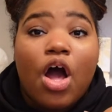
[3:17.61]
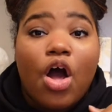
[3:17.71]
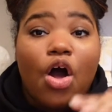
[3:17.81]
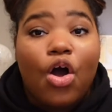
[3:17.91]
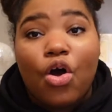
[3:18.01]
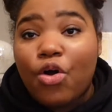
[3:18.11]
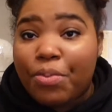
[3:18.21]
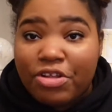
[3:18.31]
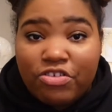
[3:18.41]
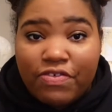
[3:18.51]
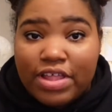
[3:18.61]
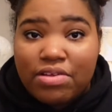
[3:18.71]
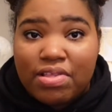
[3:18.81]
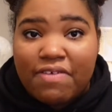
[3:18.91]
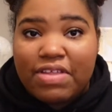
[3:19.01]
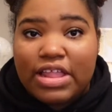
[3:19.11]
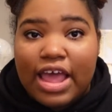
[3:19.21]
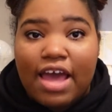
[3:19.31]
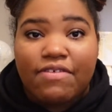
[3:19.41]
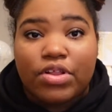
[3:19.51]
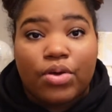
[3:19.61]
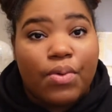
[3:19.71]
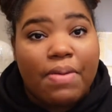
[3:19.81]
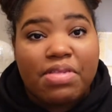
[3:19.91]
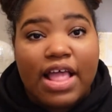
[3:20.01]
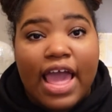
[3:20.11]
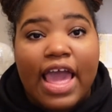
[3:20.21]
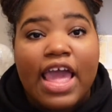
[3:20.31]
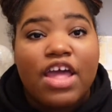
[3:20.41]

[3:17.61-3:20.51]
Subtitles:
a whole bunch of other stuff that they have on their website,